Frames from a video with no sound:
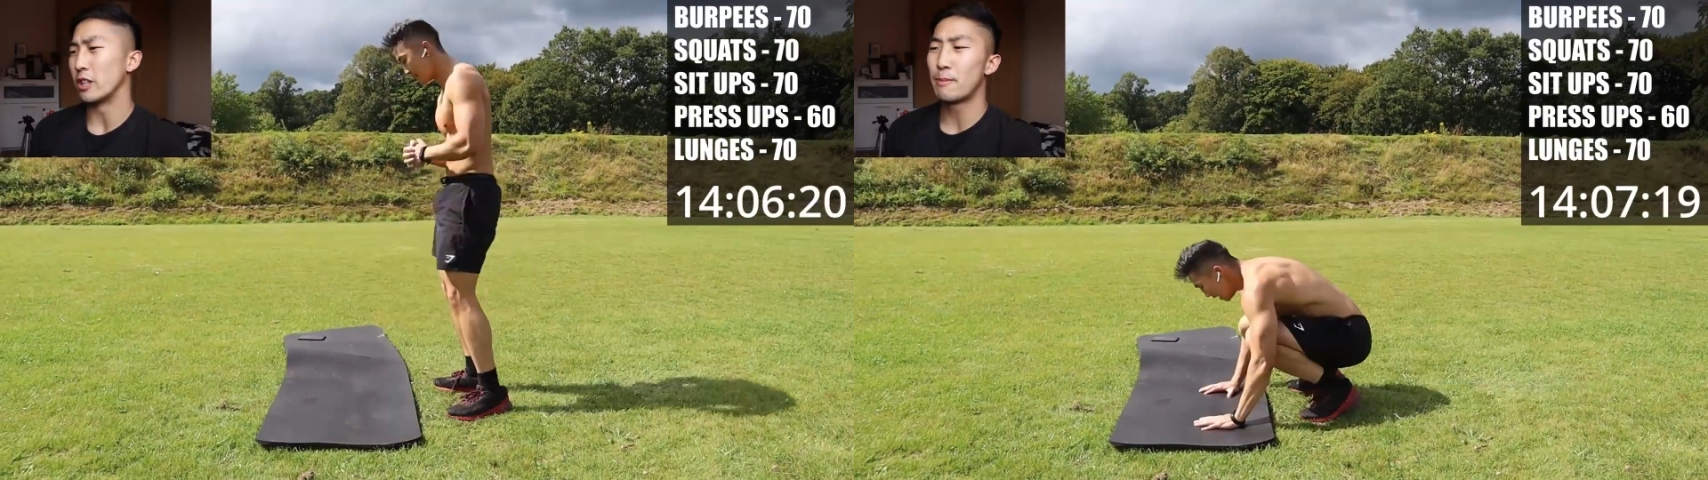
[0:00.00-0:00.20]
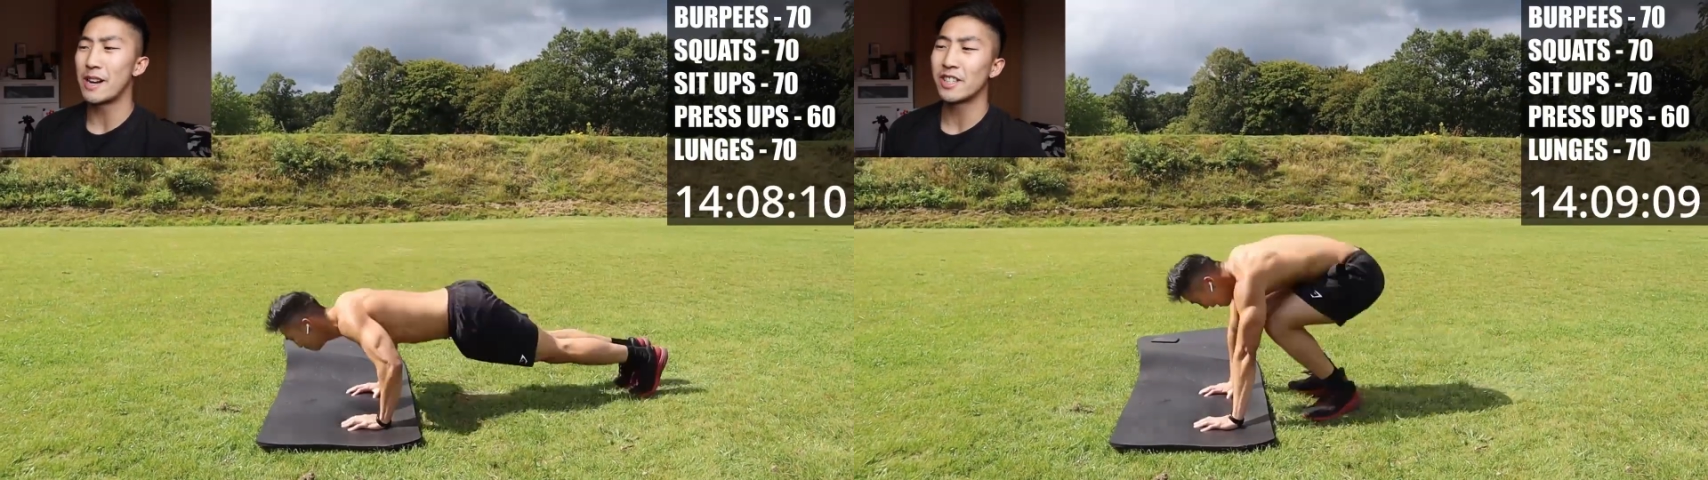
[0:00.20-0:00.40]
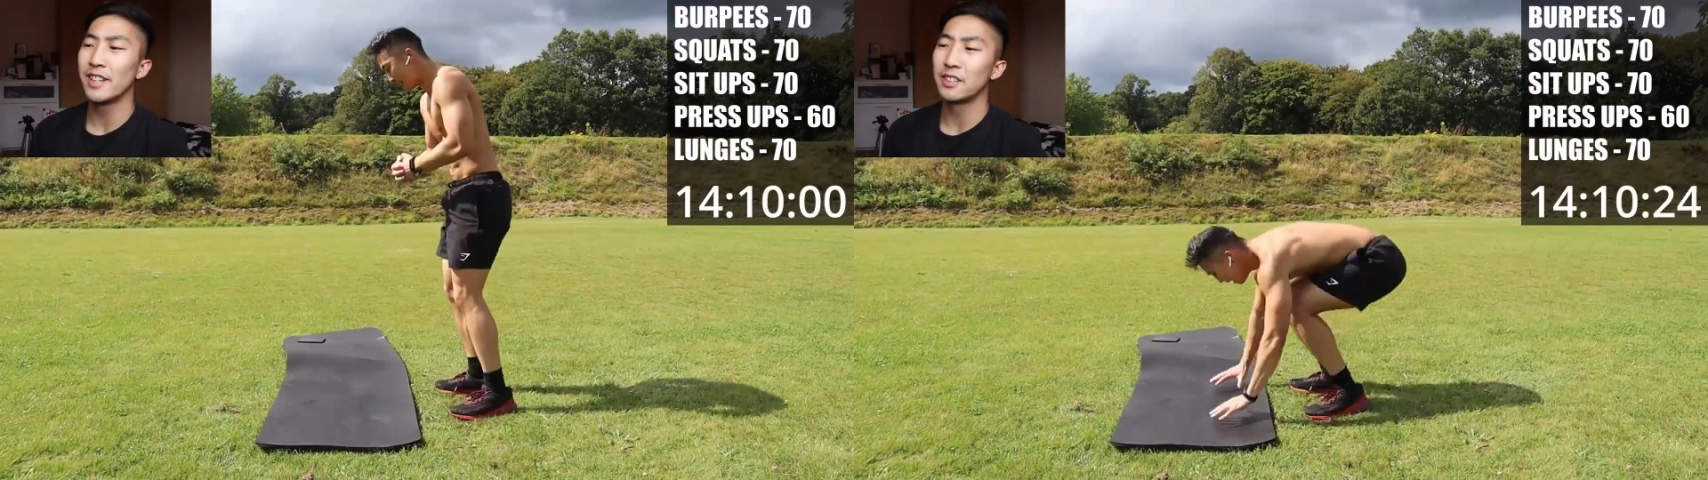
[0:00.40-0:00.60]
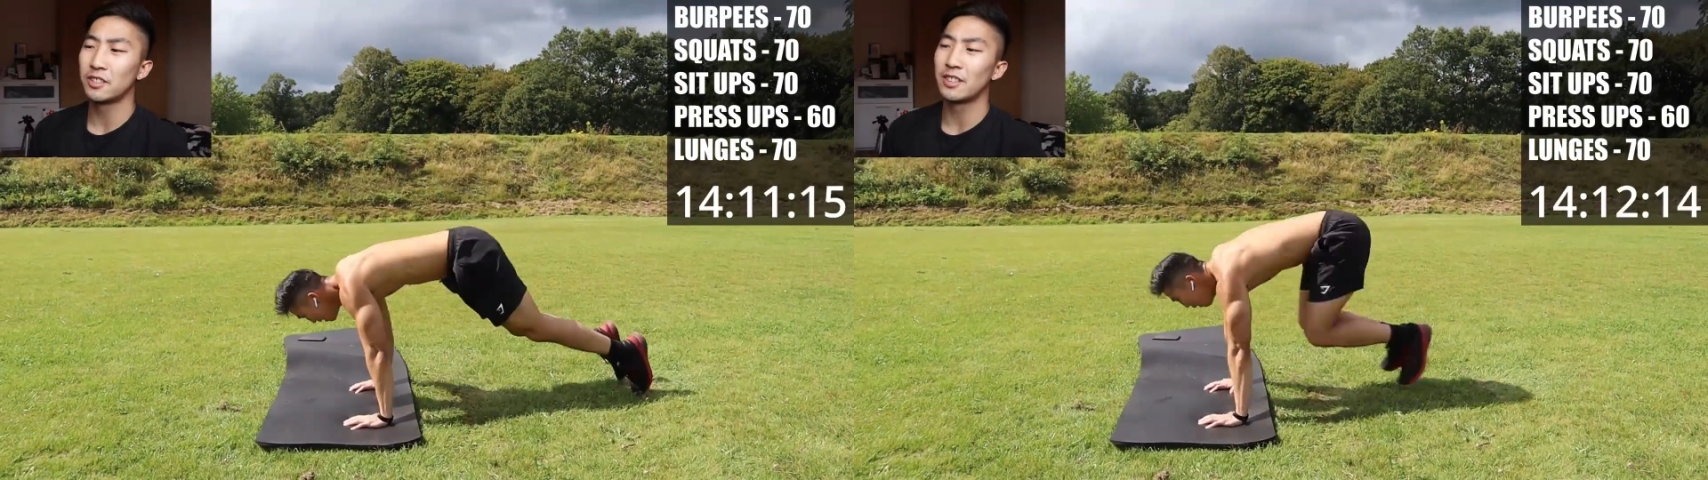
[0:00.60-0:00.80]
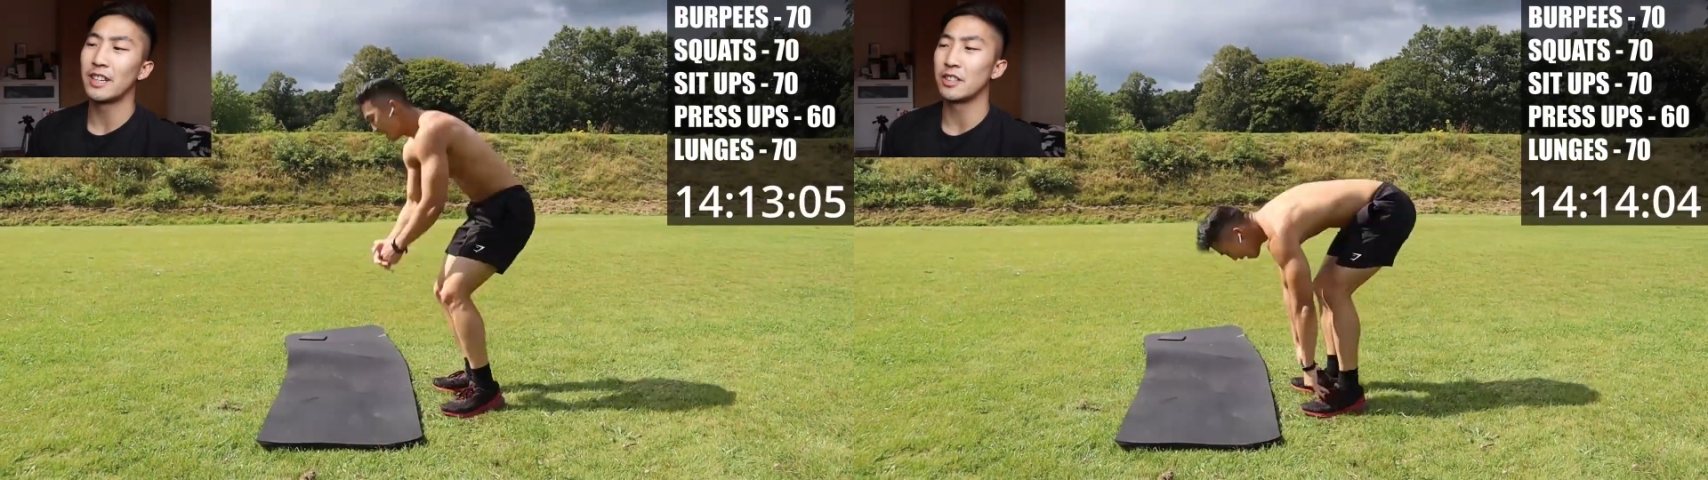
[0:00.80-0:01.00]
especially the
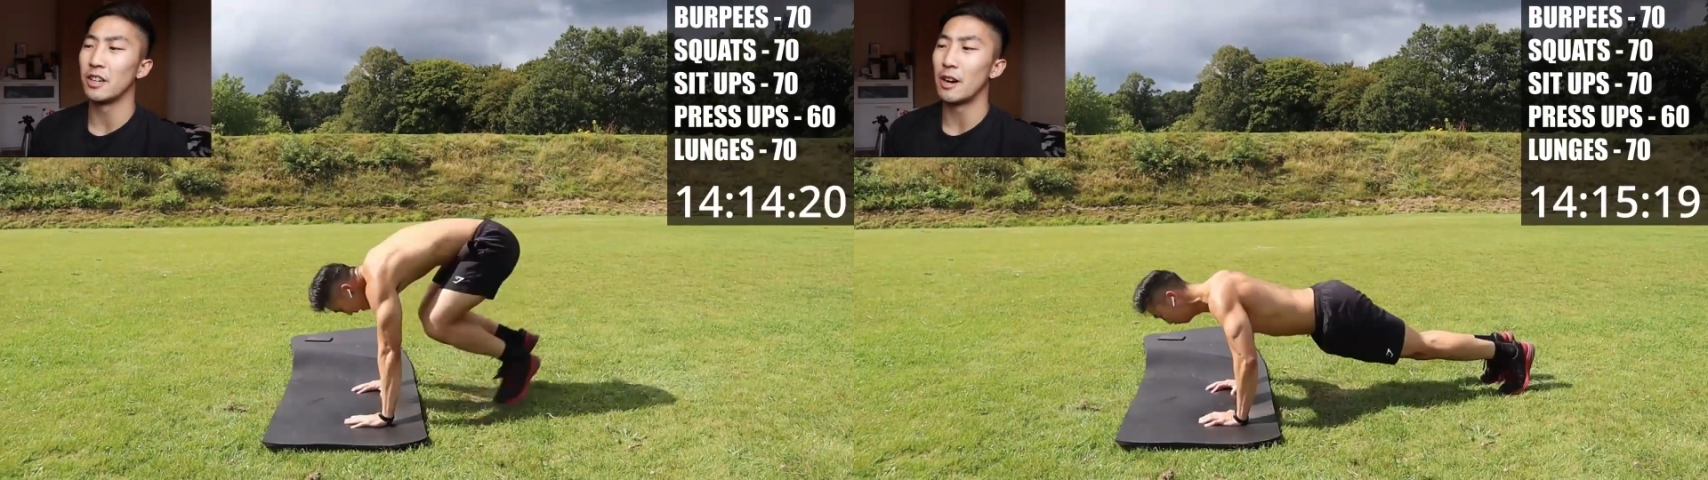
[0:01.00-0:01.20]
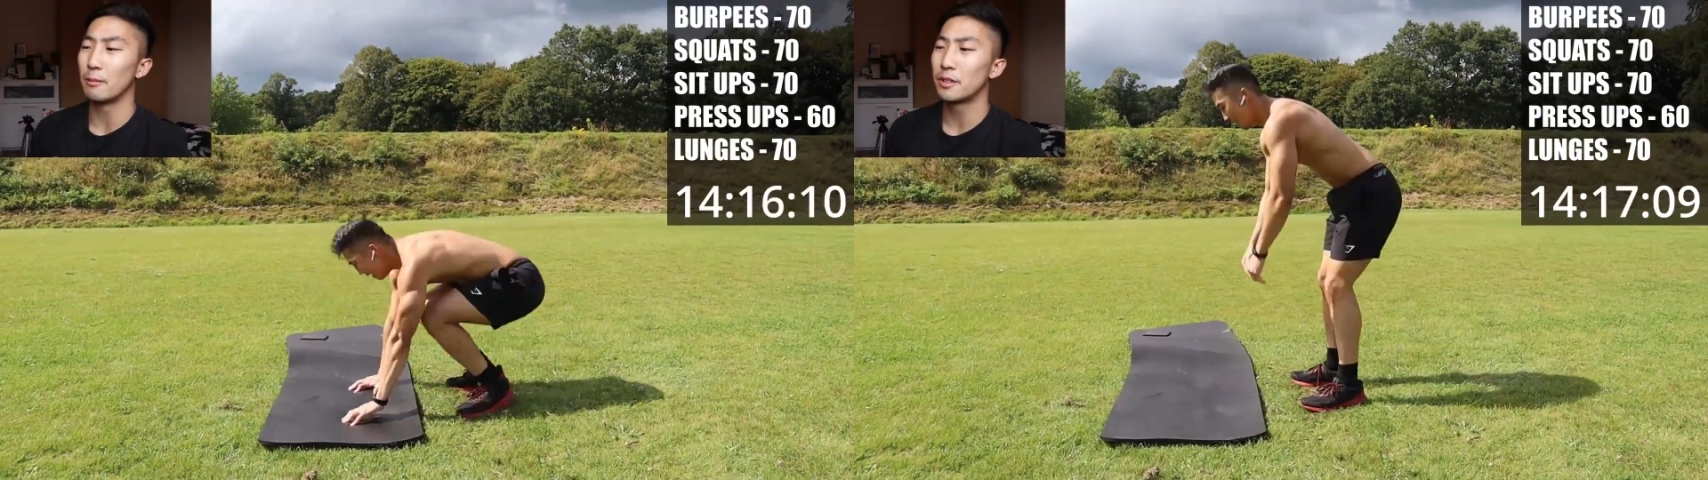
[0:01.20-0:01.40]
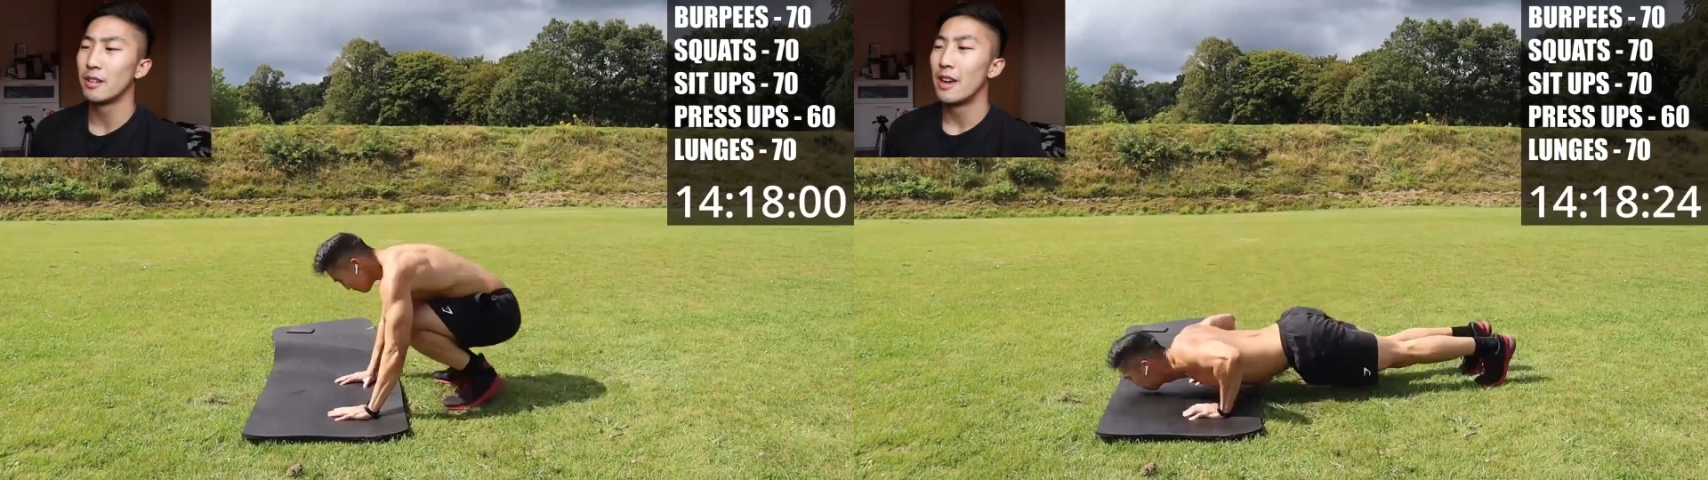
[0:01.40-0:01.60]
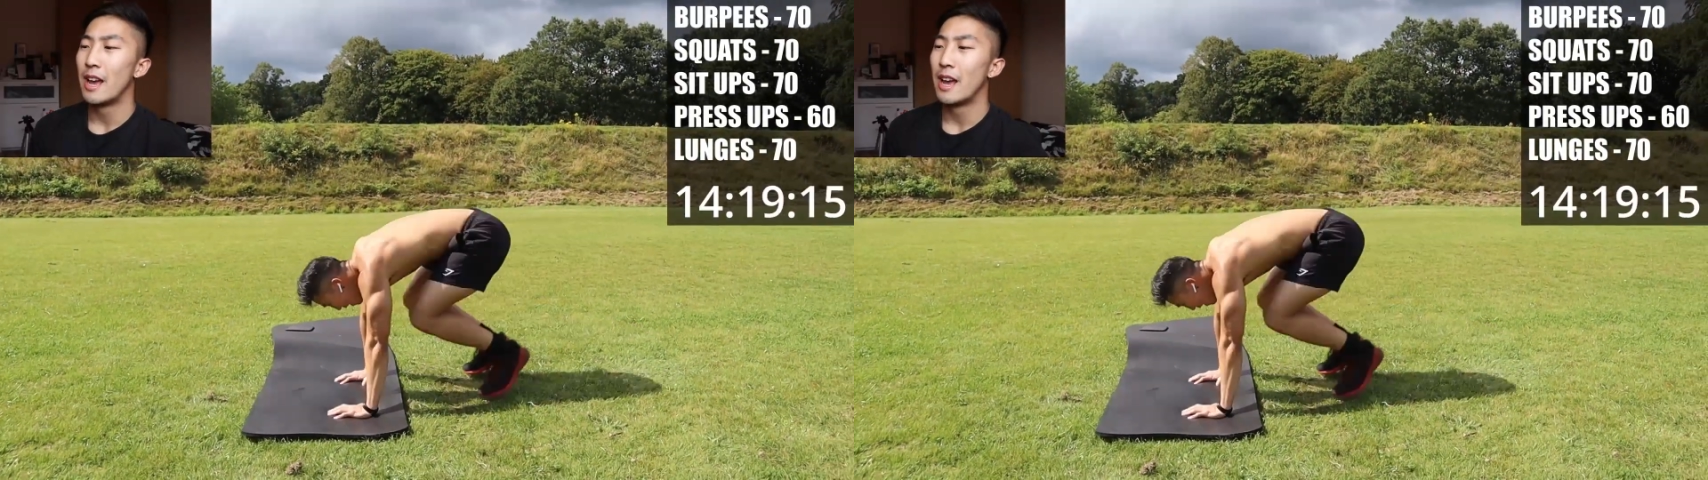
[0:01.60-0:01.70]
sit-ups.